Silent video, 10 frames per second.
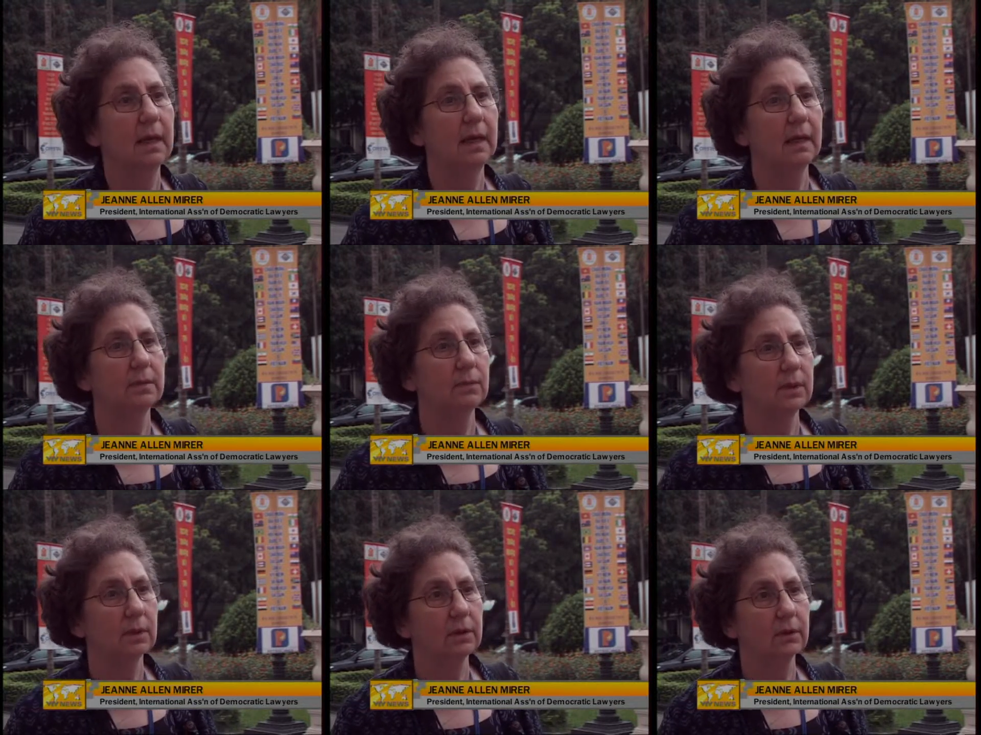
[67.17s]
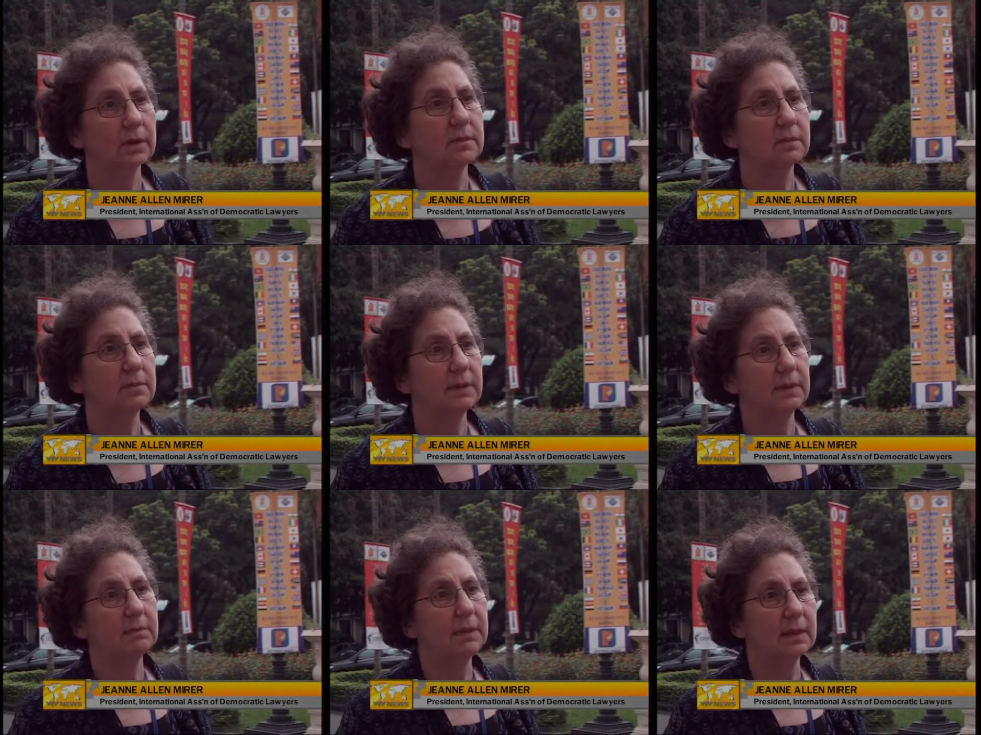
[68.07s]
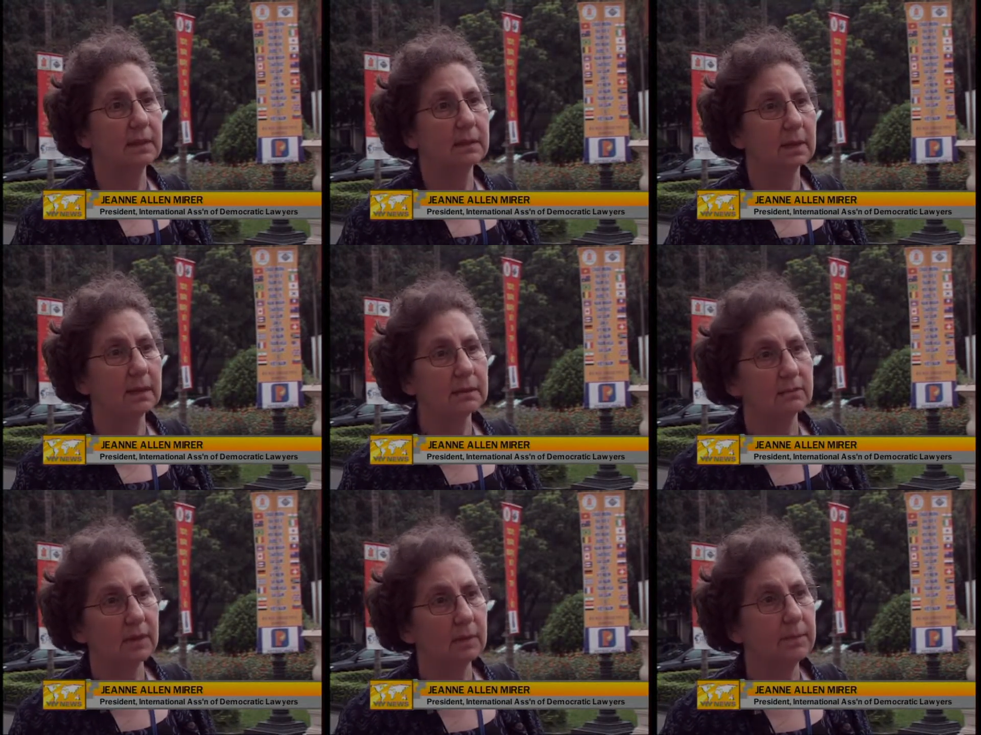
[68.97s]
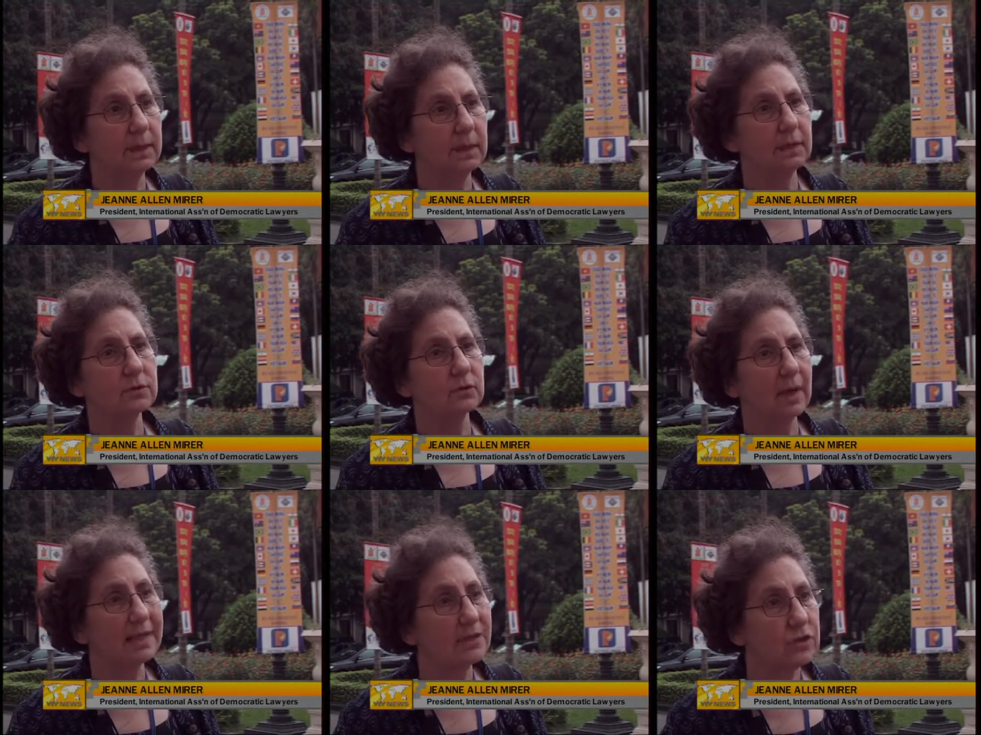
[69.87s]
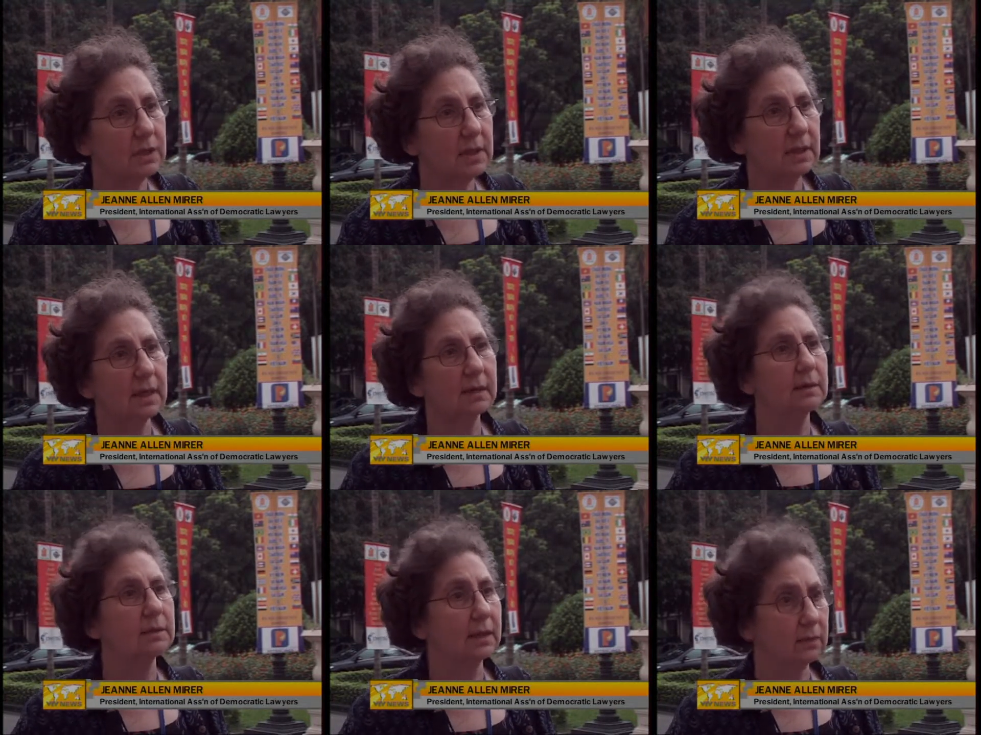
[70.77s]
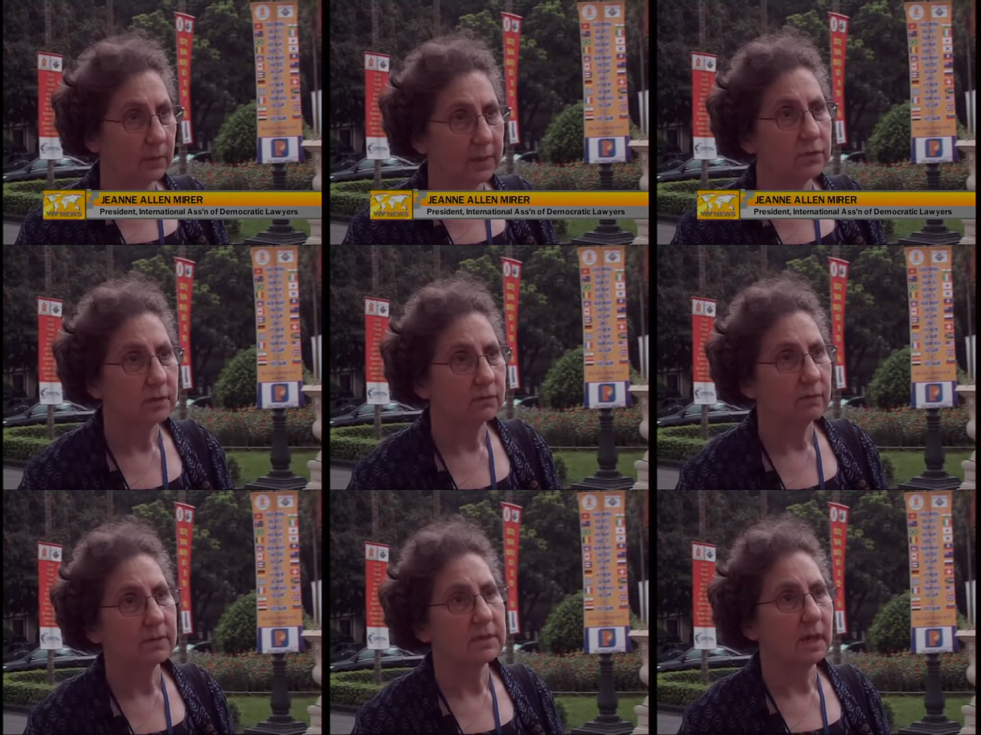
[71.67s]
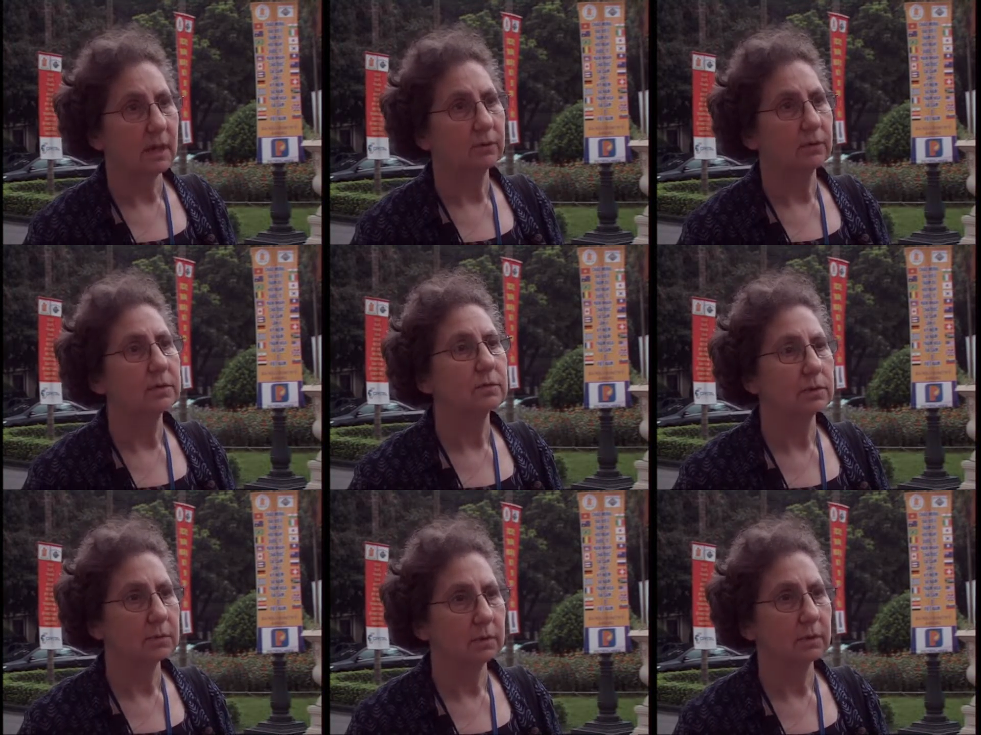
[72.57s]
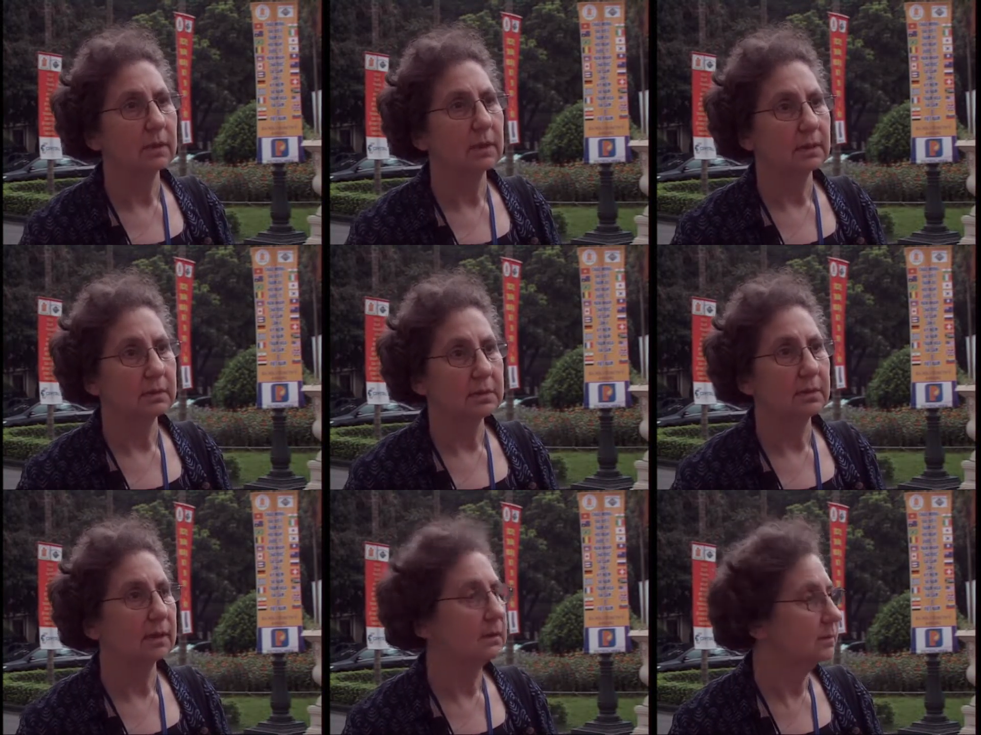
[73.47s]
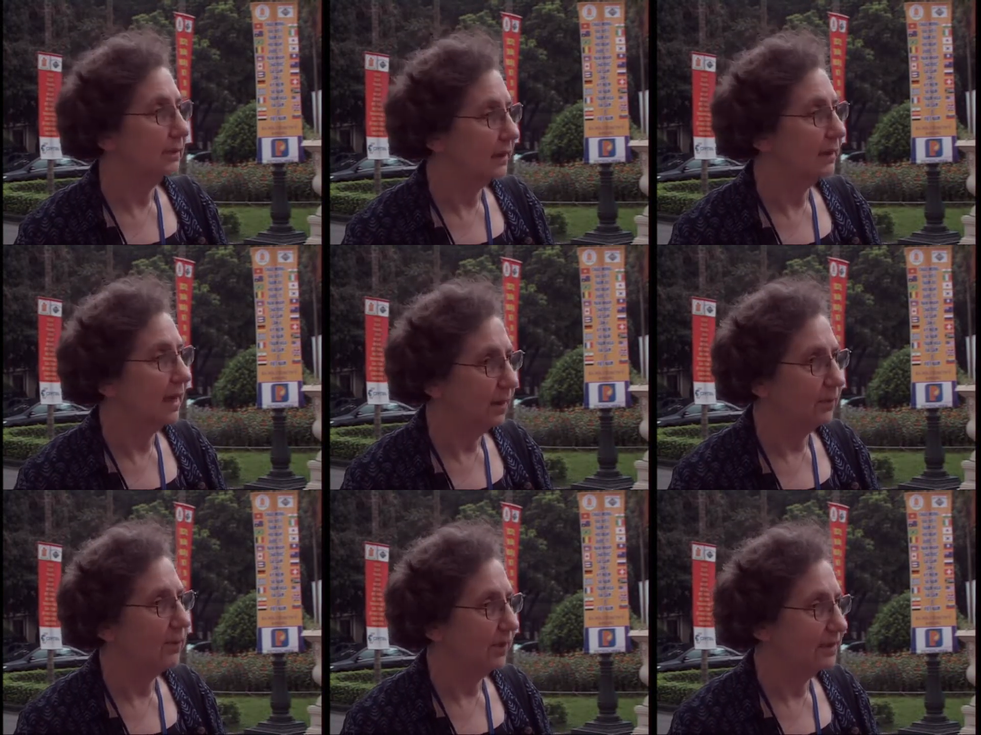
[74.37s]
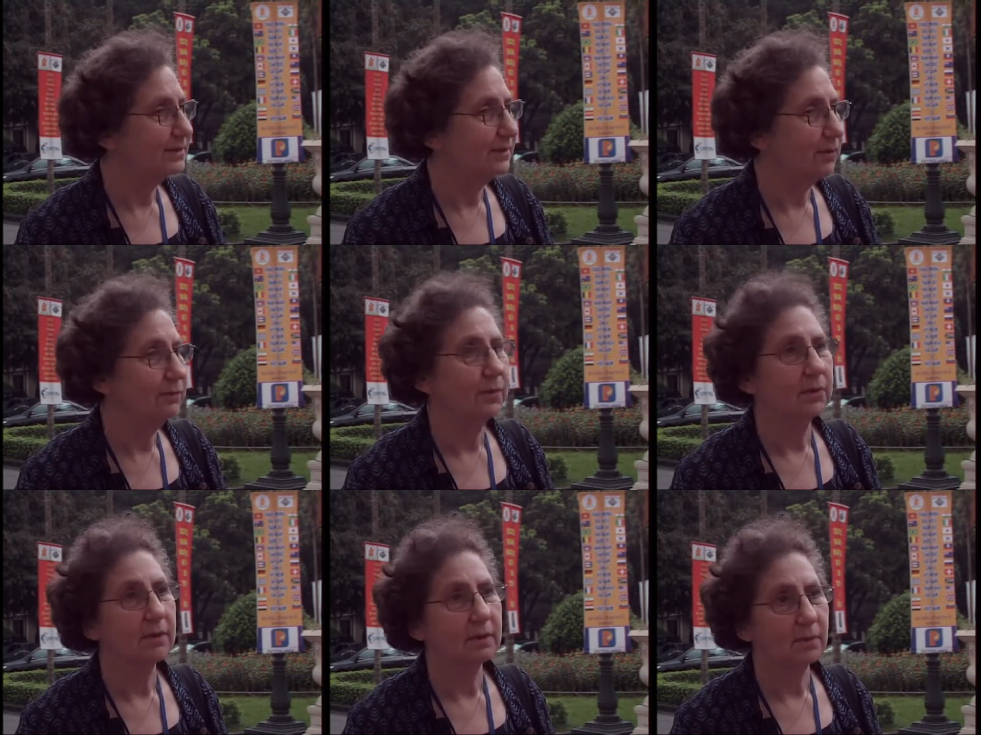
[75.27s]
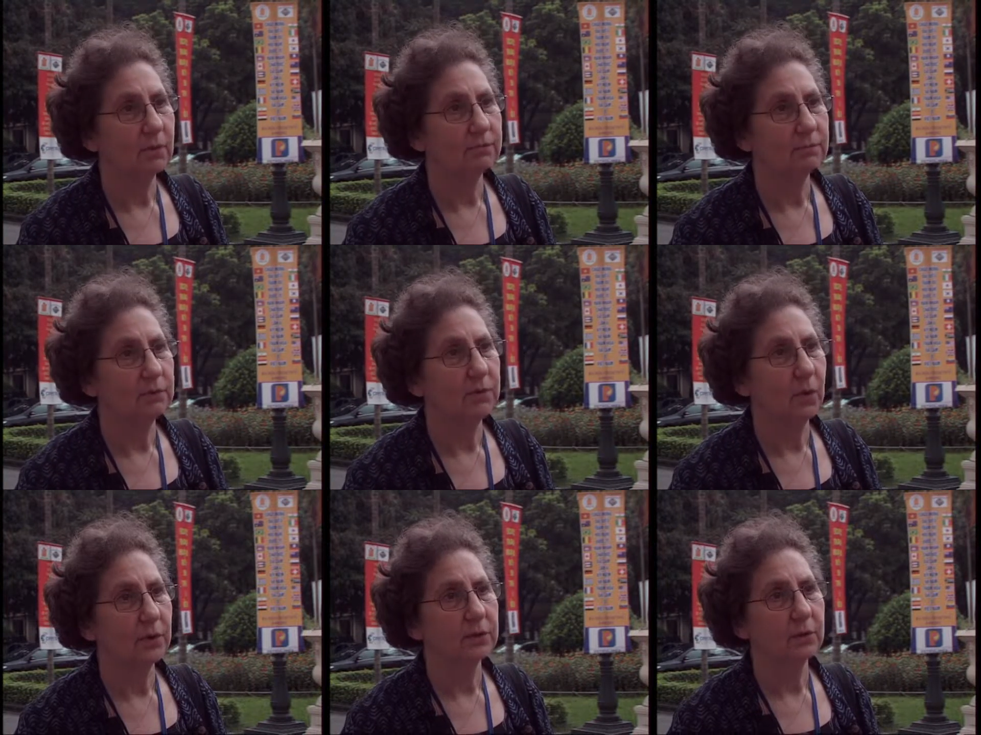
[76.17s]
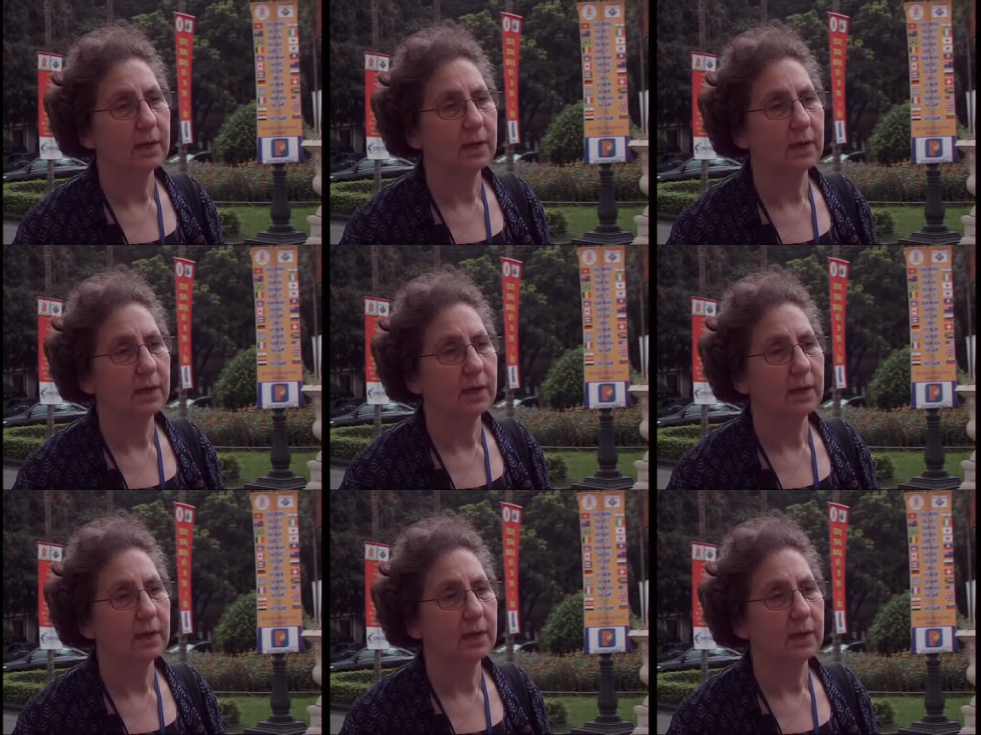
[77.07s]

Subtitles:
and we are going to be meeting and developing a strategy and a declaration from this conference which will explain how we're going to go forward and move forward